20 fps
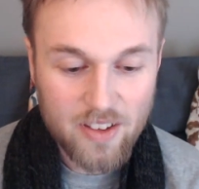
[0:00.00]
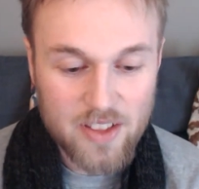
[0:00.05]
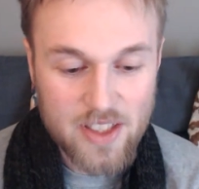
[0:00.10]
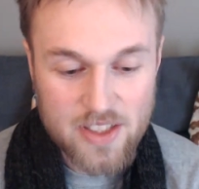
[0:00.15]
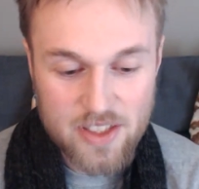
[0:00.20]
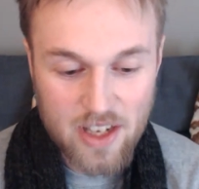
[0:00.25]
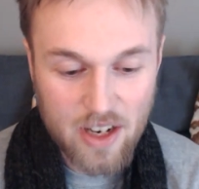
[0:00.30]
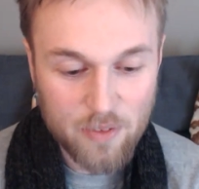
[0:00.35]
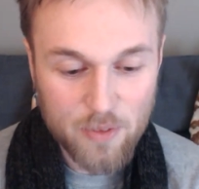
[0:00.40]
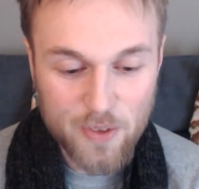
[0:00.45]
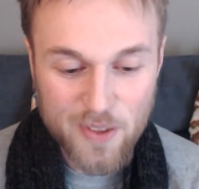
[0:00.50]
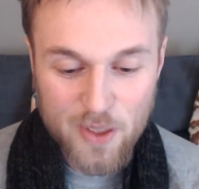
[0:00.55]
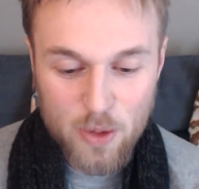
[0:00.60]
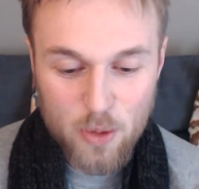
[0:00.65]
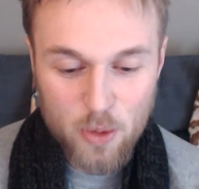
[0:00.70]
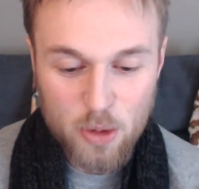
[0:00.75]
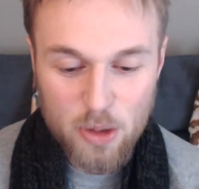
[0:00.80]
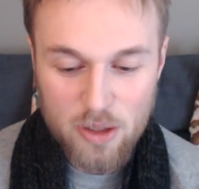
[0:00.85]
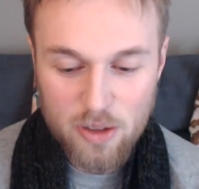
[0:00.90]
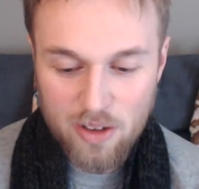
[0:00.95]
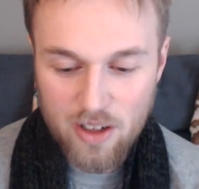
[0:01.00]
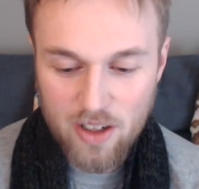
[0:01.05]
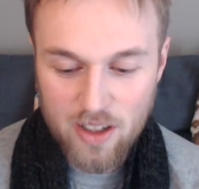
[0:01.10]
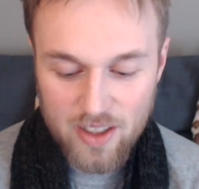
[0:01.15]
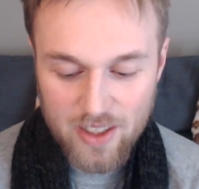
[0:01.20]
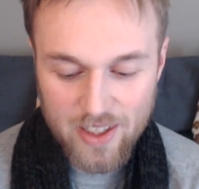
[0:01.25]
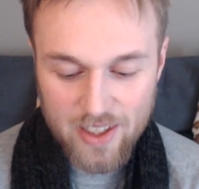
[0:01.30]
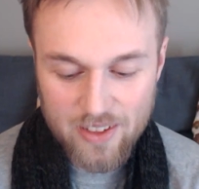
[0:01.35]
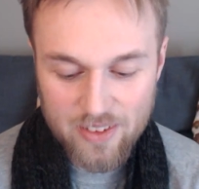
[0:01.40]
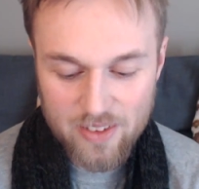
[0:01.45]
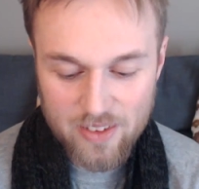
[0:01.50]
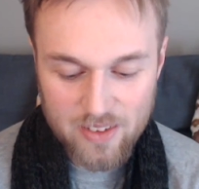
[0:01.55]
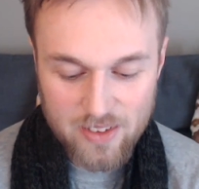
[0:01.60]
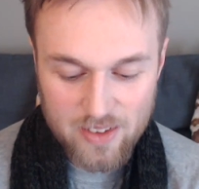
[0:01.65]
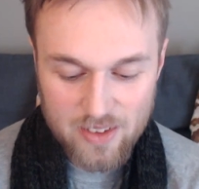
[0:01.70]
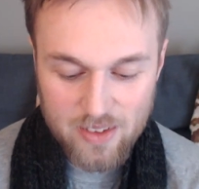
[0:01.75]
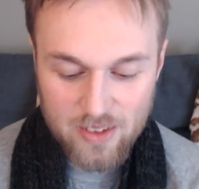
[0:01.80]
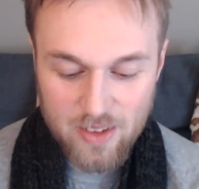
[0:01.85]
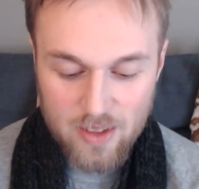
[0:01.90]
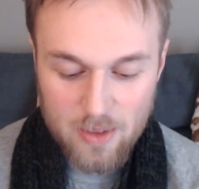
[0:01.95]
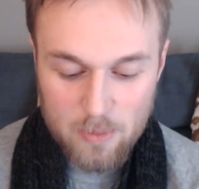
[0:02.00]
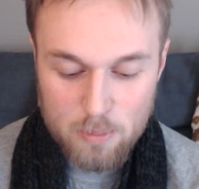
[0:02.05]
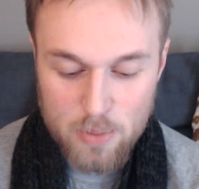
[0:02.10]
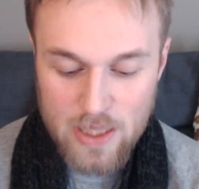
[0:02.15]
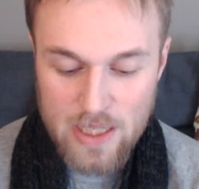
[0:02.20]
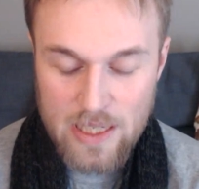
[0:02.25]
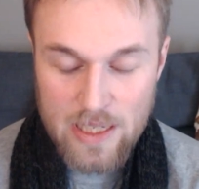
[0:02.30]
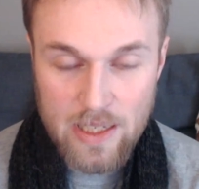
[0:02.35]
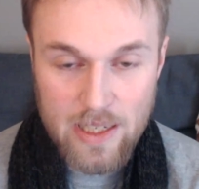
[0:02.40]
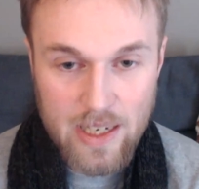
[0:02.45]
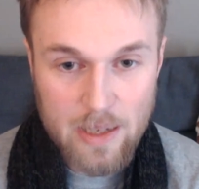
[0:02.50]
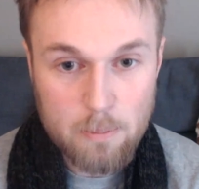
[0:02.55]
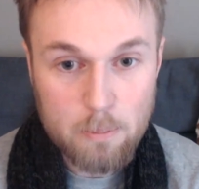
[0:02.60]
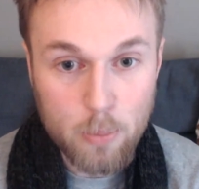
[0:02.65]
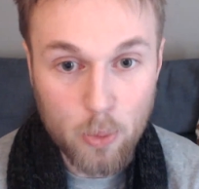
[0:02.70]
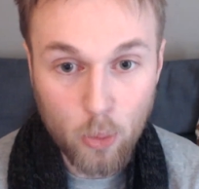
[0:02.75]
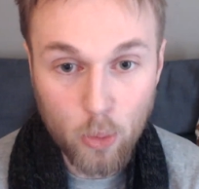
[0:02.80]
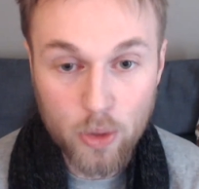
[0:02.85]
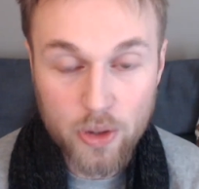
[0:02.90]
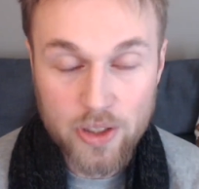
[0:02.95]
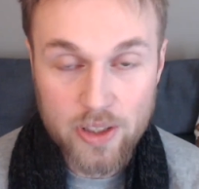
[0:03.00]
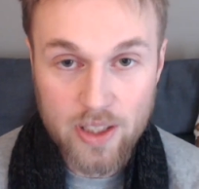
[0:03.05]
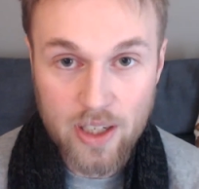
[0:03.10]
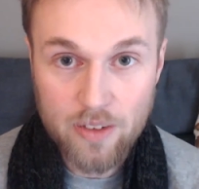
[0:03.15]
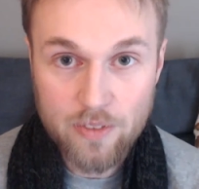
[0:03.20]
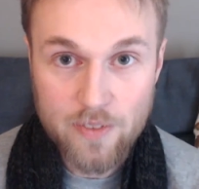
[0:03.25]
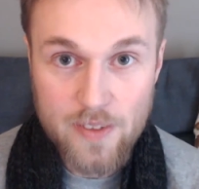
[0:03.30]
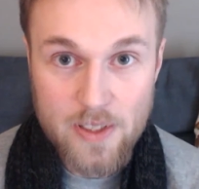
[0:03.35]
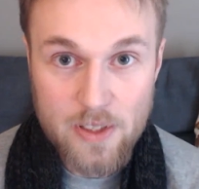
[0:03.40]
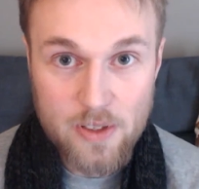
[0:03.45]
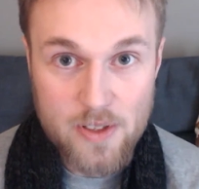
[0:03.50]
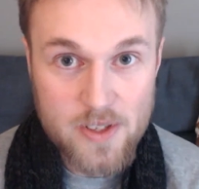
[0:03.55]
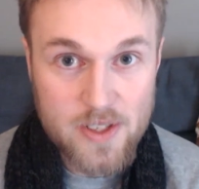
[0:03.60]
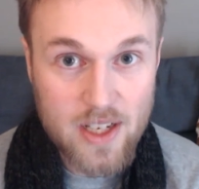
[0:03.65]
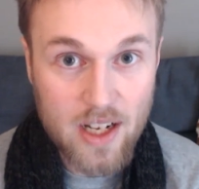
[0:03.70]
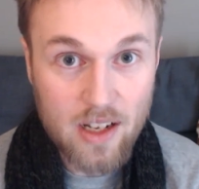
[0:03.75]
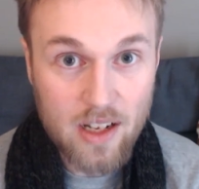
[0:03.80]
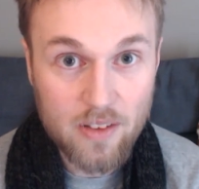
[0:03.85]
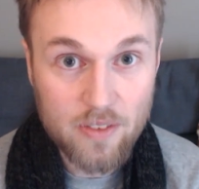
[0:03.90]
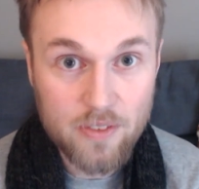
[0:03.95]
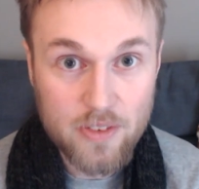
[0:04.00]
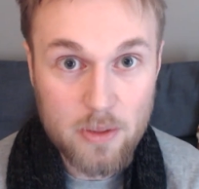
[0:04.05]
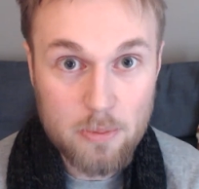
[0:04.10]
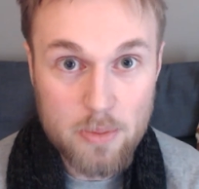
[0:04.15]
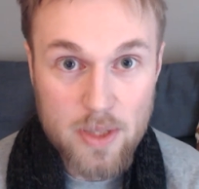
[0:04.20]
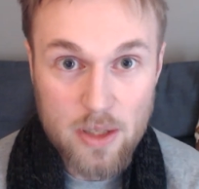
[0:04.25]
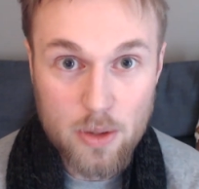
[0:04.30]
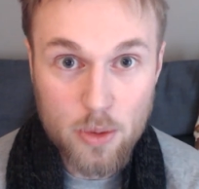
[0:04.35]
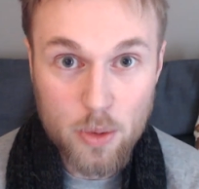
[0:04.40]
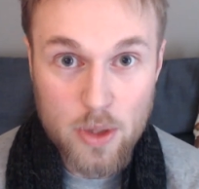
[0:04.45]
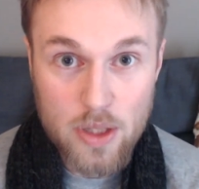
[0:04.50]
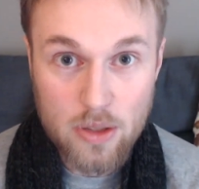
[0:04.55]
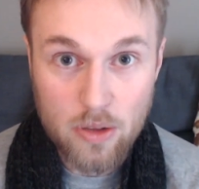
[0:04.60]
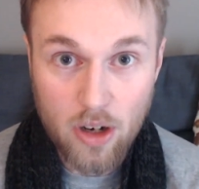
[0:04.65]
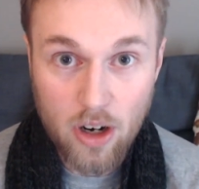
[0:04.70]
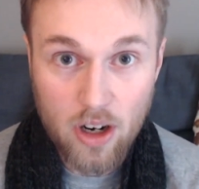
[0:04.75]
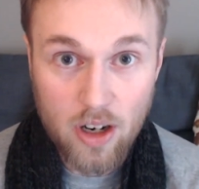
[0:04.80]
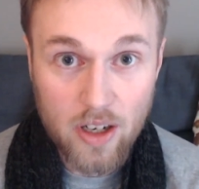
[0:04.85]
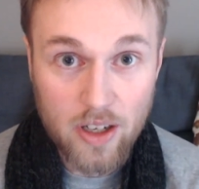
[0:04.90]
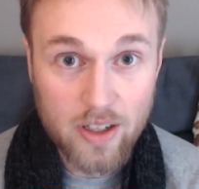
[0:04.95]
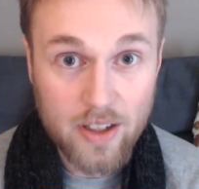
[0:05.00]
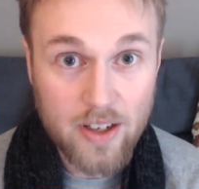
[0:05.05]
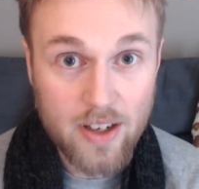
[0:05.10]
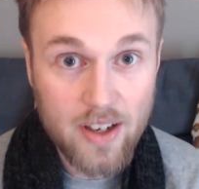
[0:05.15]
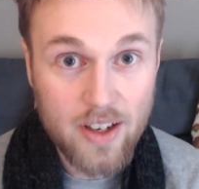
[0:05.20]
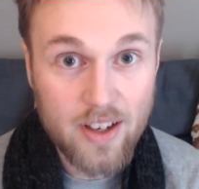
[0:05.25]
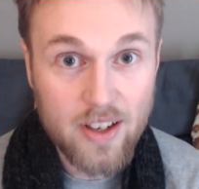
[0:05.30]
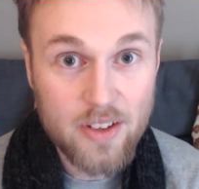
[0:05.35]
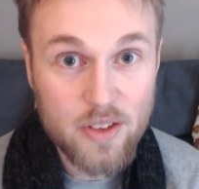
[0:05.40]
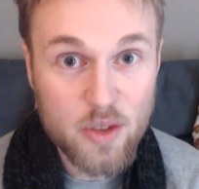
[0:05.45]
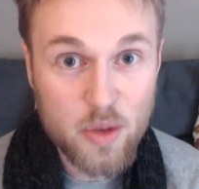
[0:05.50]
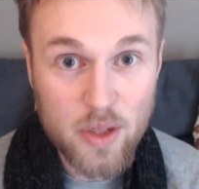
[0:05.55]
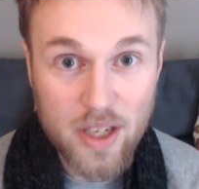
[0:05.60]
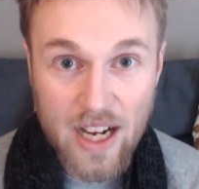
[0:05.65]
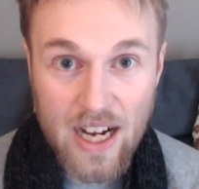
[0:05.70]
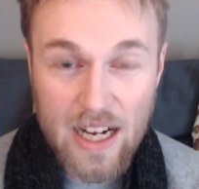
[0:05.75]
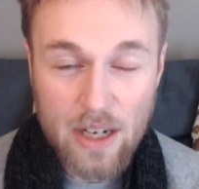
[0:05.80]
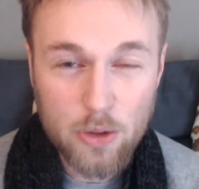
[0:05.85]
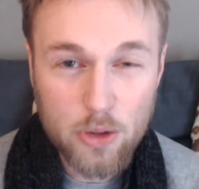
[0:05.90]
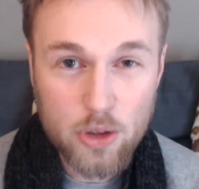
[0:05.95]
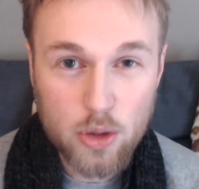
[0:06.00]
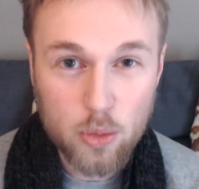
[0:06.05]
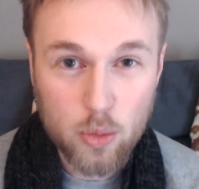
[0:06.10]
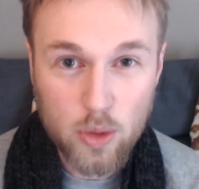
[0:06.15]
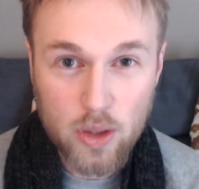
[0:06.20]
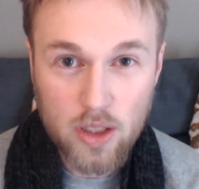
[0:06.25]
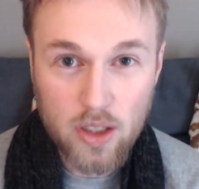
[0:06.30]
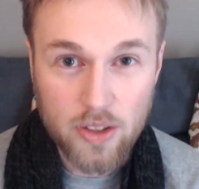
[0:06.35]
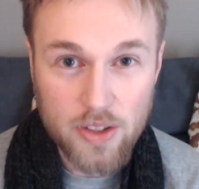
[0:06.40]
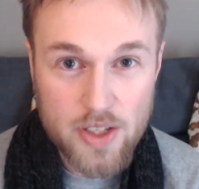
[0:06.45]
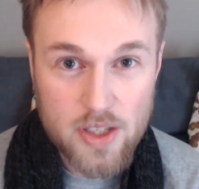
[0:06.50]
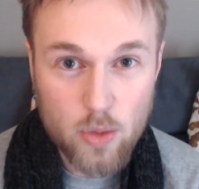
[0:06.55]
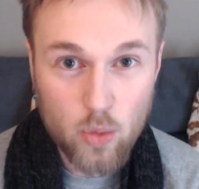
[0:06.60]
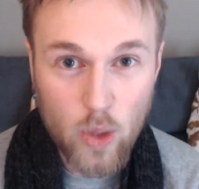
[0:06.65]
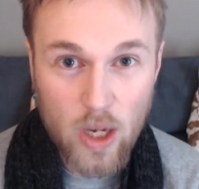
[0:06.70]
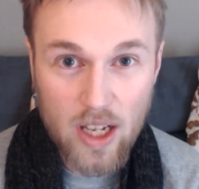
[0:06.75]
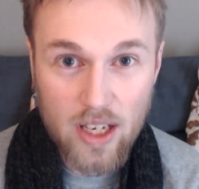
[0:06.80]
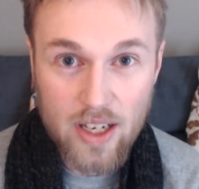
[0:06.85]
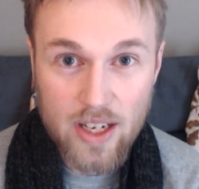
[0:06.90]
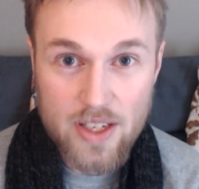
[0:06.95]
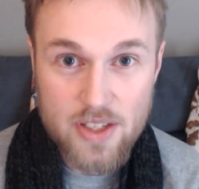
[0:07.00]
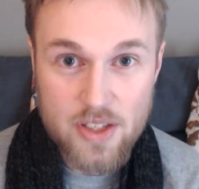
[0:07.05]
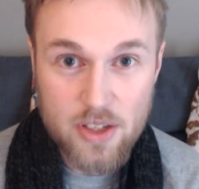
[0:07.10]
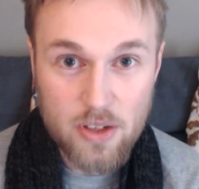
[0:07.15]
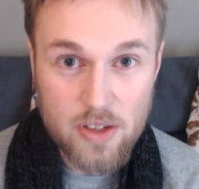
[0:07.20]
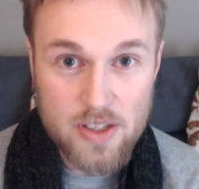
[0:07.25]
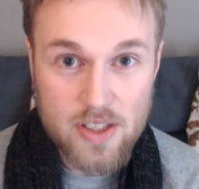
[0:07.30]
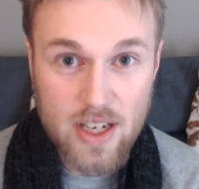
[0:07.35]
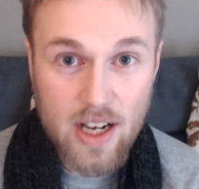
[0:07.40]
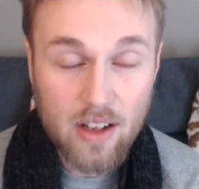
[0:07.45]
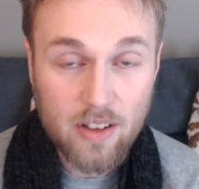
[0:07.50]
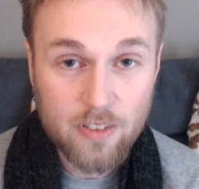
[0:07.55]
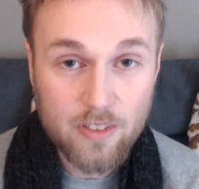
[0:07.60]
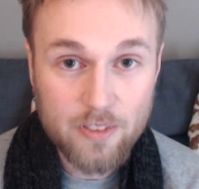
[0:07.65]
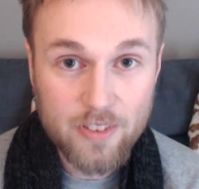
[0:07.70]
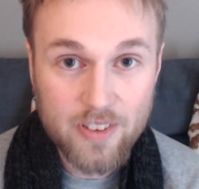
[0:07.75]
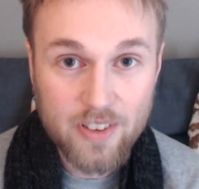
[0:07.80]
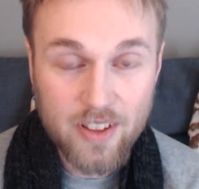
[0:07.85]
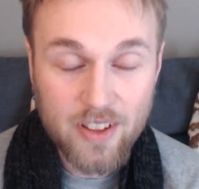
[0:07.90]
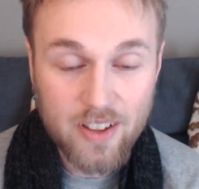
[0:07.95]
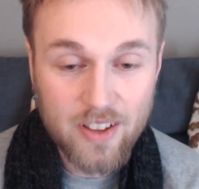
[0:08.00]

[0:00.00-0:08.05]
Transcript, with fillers: discovering who you are and being bold enough in yourself to be who you are to the outer world as well as yourself.